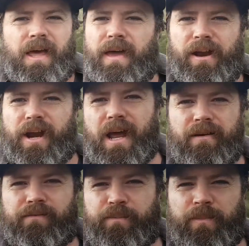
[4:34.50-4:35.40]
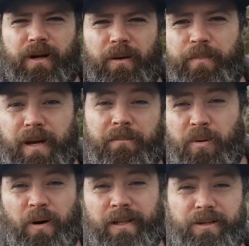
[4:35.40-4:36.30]
They don't have,
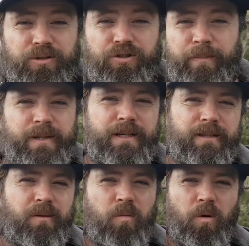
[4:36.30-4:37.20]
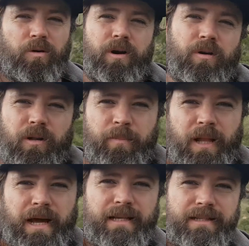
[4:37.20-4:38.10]
pinpoint little drippers watering all the
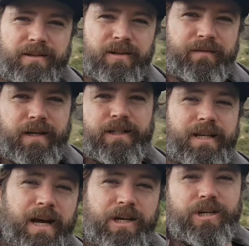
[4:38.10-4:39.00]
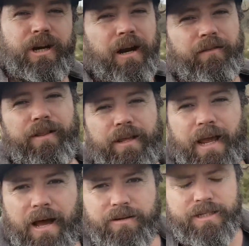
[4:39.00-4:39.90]
plants and all the vegetation and everything
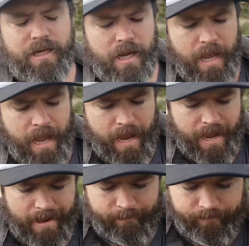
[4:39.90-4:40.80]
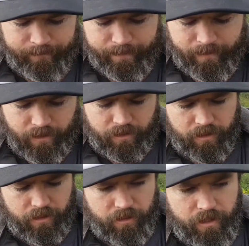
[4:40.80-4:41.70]
else.
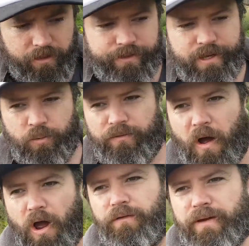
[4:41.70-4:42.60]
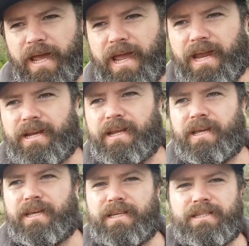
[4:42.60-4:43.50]
The other thing with overhead
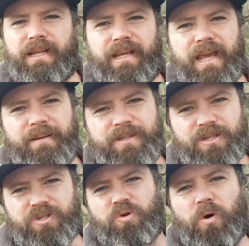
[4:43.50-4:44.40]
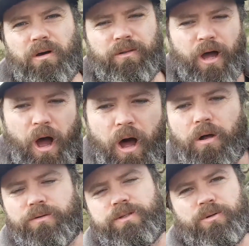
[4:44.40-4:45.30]
is that it keeps the soil, the
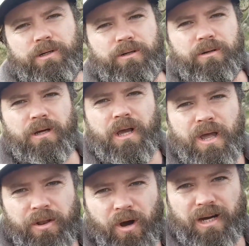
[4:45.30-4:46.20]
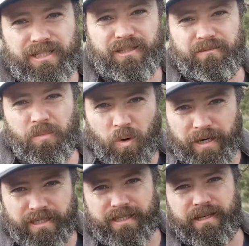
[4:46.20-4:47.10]
whole soil, nice and
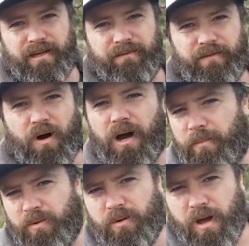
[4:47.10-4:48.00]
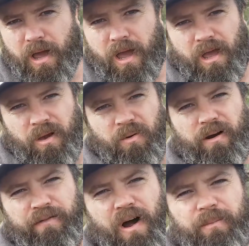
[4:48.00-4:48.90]
moist and viable. Where I
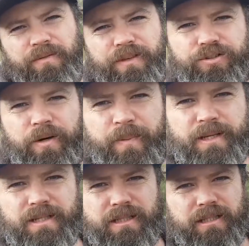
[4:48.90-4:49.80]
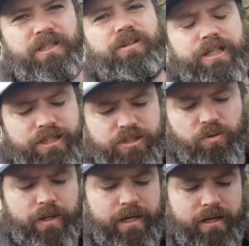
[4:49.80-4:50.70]
find with the drippers, it's literally just
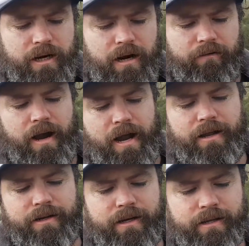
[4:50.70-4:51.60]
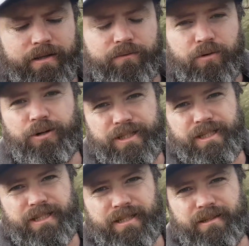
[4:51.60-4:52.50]
doing around the root
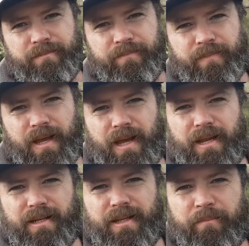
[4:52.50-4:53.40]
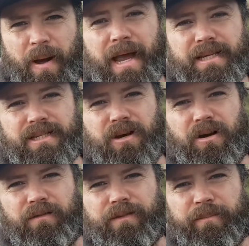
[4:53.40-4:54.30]
system and the base
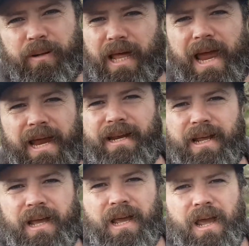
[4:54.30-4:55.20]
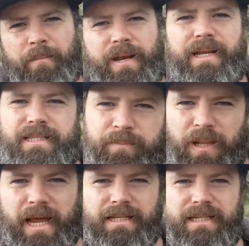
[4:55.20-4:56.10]
of the plant. but
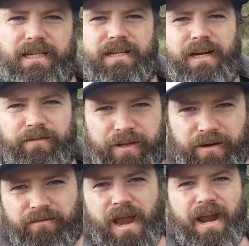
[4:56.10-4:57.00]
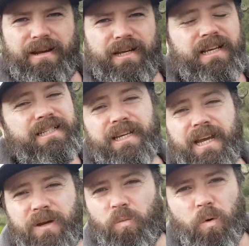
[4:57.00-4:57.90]
interplanting and everything around it isn't
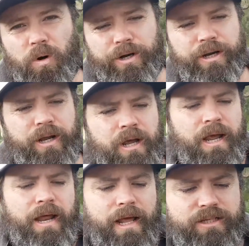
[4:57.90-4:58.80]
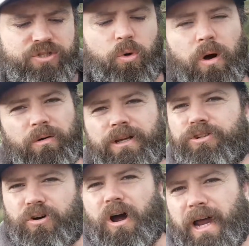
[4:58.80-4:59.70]
getting watered, and that soil can
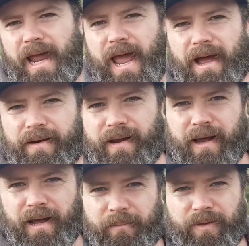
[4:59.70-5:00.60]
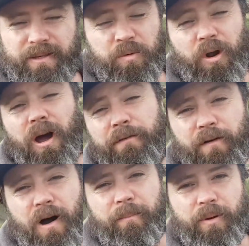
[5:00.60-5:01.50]
dry out, is what I
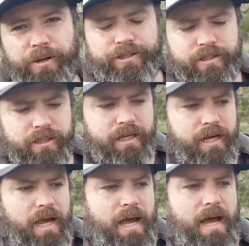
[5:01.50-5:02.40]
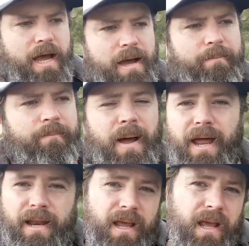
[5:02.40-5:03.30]
find personally. But